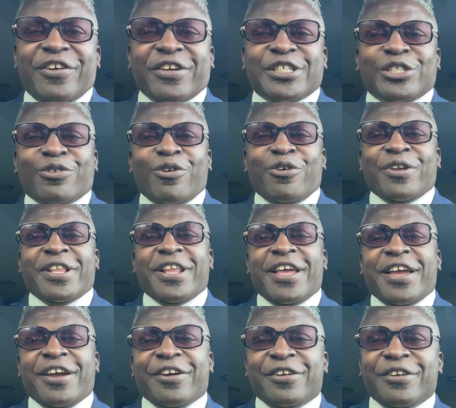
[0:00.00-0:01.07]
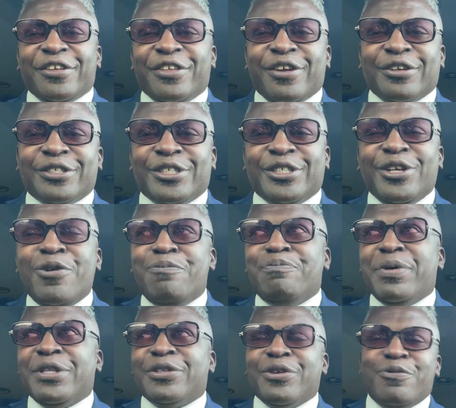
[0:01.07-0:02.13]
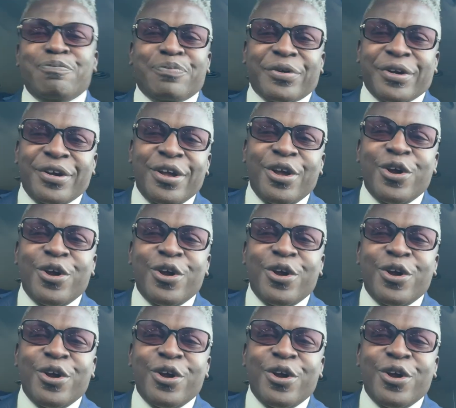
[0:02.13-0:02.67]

extraordinaire, your super duper